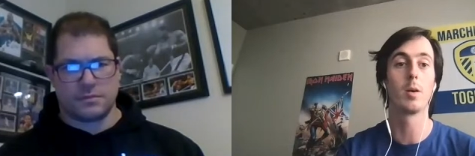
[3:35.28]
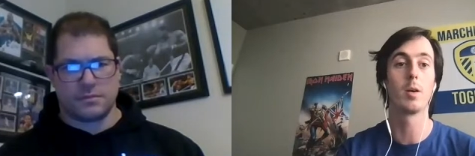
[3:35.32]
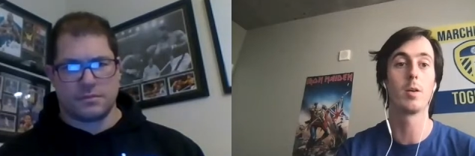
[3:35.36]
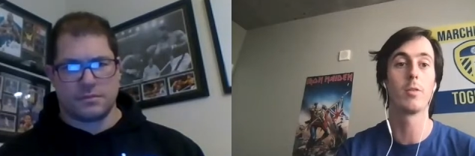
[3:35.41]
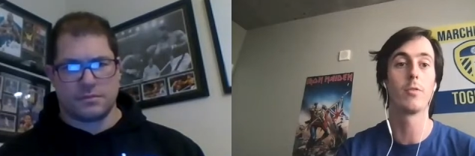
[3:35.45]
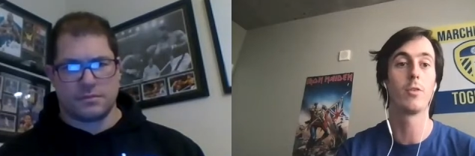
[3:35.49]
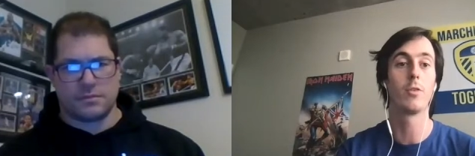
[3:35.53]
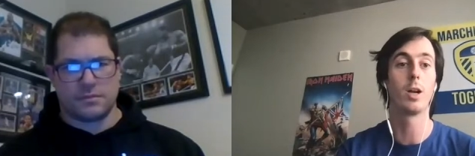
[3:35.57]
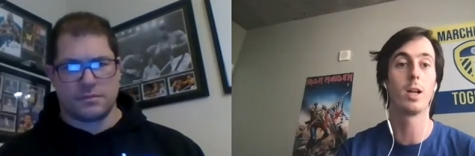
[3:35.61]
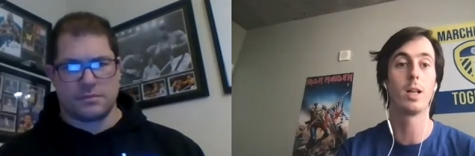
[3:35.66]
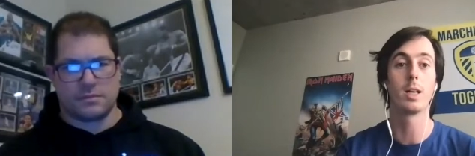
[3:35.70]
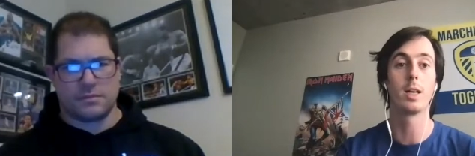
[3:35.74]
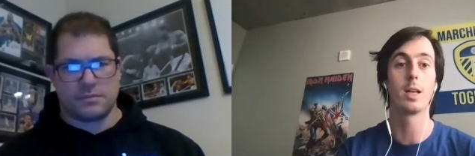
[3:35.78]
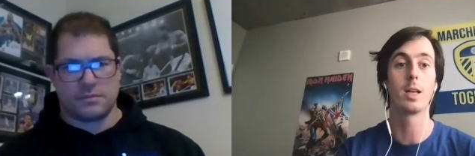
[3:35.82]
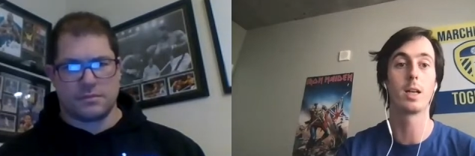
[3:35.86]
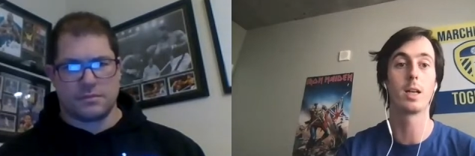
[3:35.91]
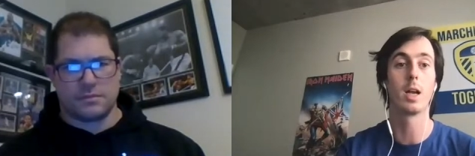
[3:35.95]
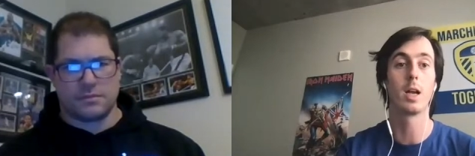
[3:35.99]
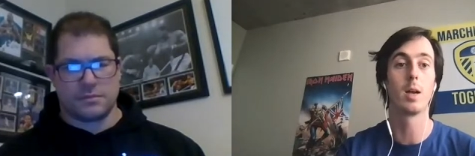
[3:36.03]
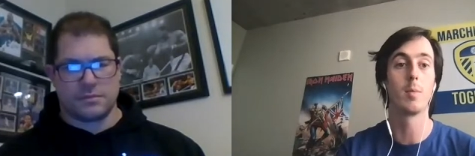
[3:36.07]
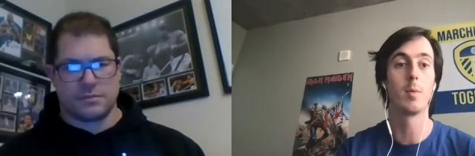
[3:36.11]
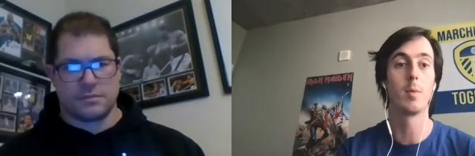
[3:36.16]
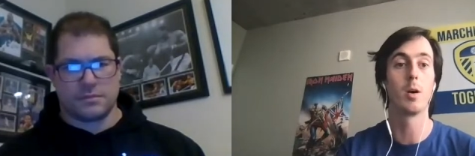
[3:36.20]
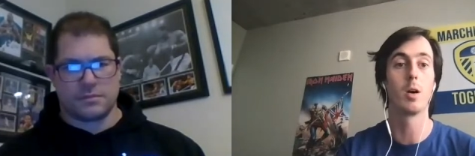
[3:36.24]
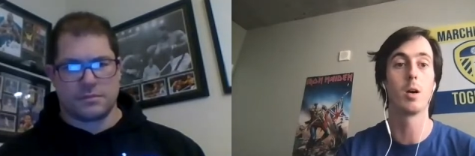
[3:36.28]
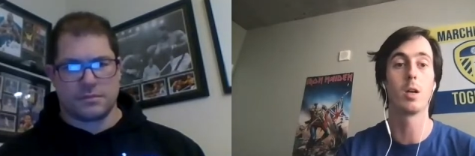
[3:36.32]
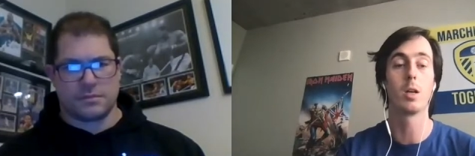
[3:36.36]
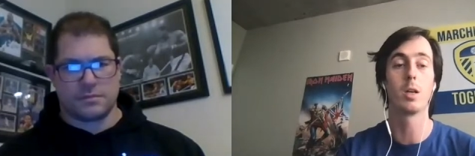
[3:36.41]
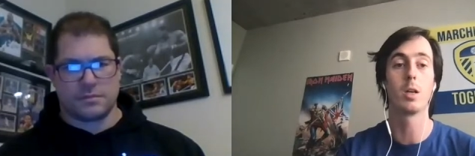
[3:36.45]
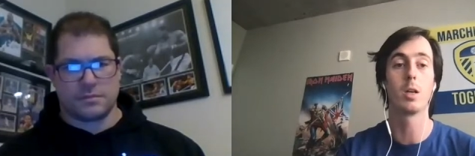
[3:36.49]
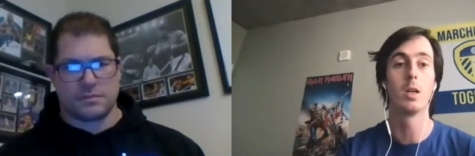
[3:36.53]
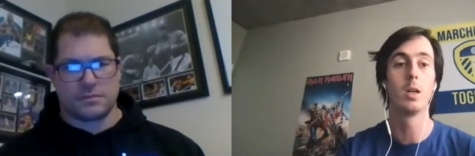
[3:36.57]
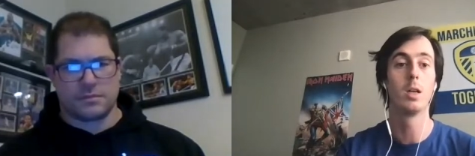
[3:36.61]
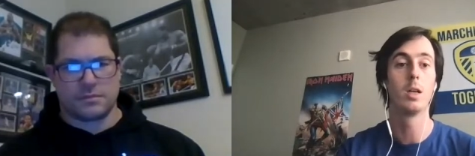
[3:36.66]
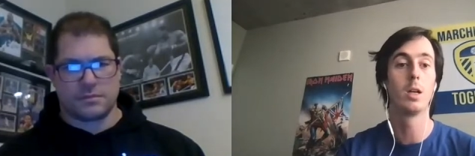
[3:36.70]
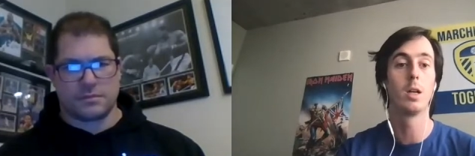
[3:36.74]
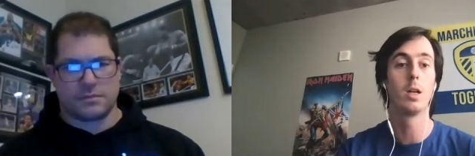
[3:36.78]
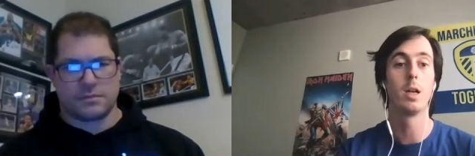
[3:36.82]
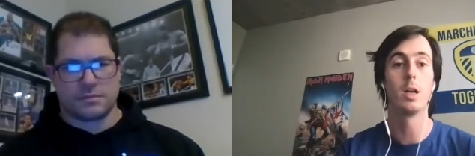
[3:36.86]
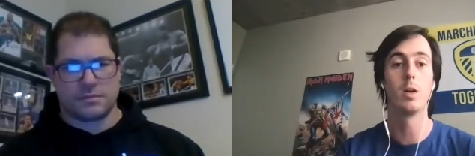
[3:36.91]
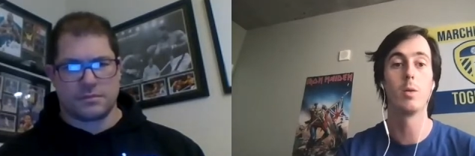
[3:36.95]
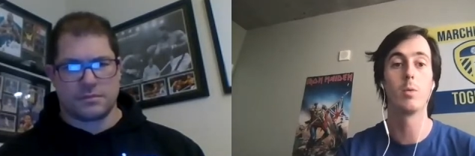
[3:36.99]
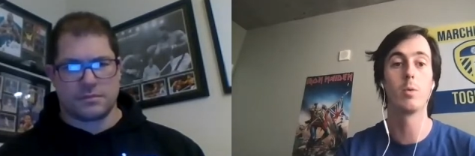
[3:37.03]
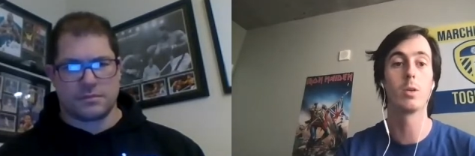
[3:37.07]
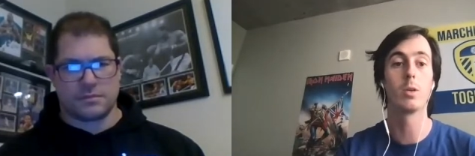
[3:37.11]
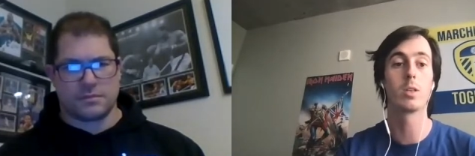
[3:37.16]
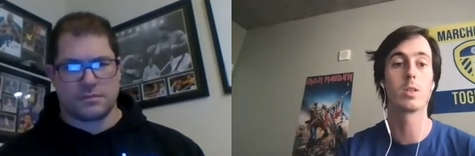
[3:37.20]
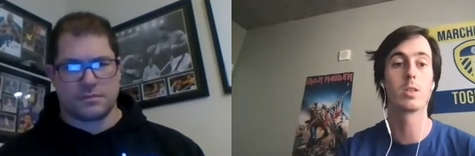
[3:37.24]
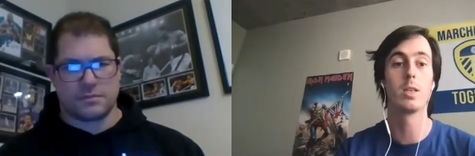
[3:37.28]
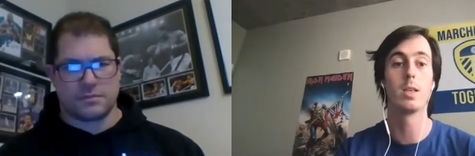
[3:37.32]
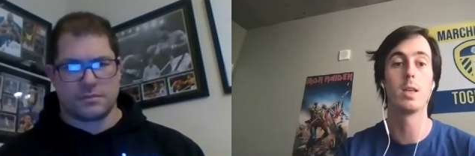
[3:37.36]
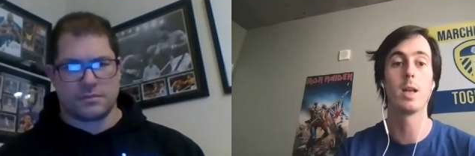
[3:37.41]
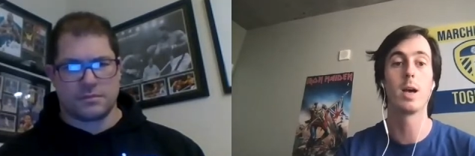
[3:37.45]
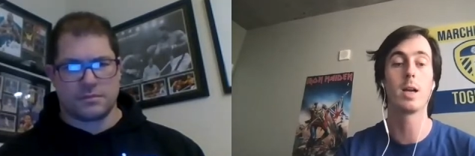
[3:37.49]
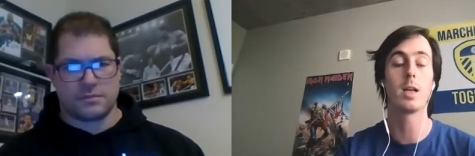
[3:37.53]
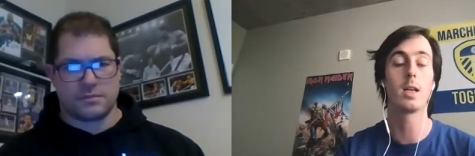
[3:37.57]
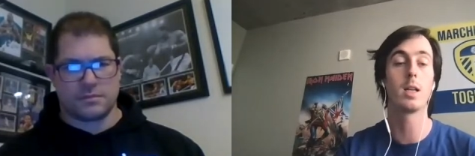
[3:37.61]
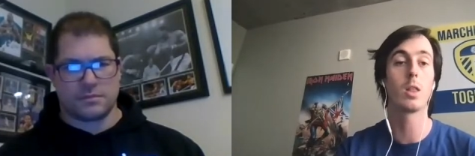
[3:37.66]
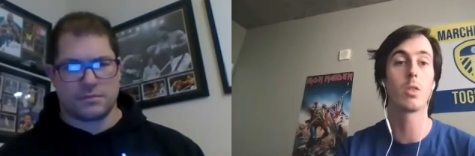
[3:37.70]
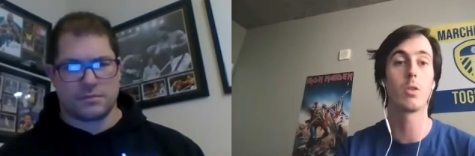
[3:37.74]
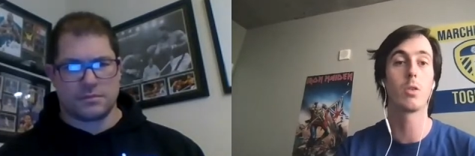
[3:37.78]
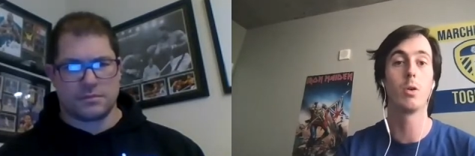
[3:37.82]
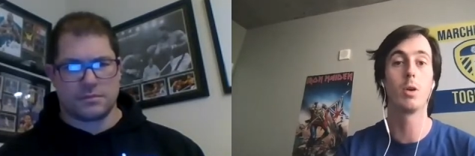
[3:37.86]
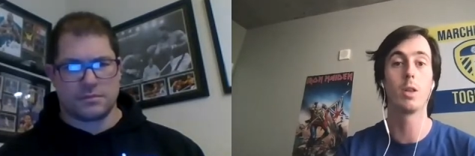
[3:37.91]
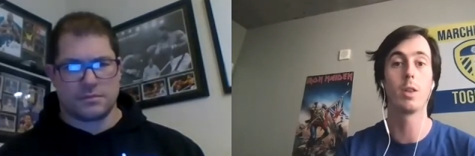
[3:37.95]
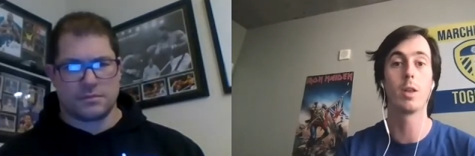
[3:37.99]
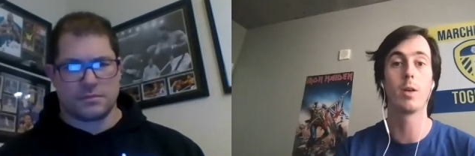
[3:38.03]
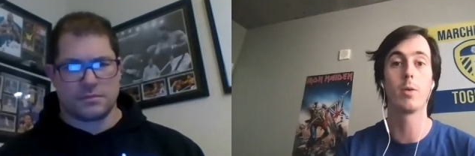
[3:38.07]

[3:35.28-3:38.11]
Speaker 1: off, Frylinck came on. It was 93.